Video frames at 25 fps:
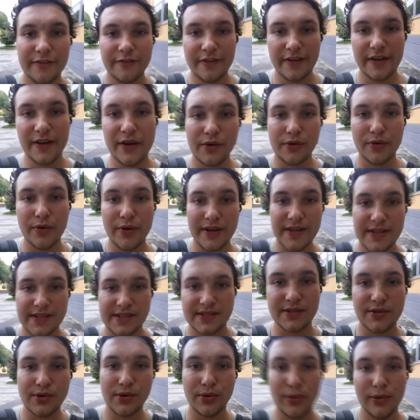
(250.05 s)
Växjö
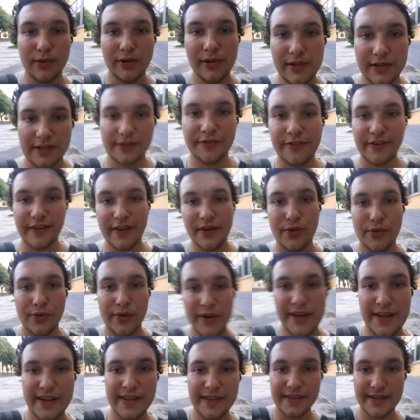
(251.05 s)
is called the
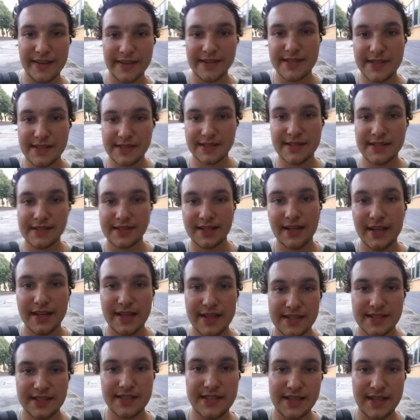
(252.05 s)
greenest
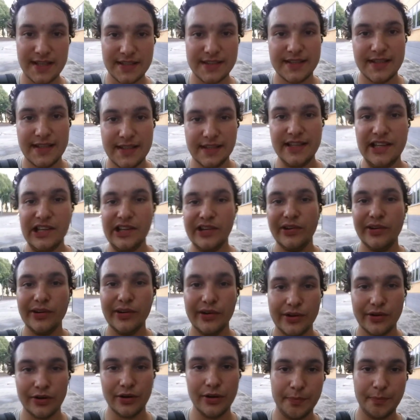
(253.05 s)
city in
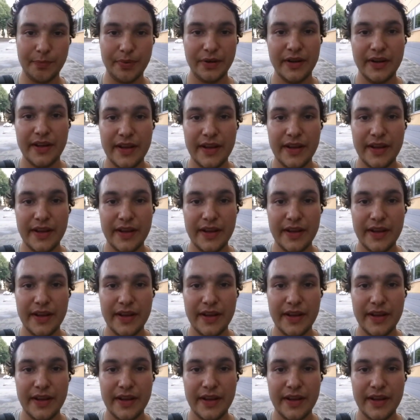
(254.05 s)
europe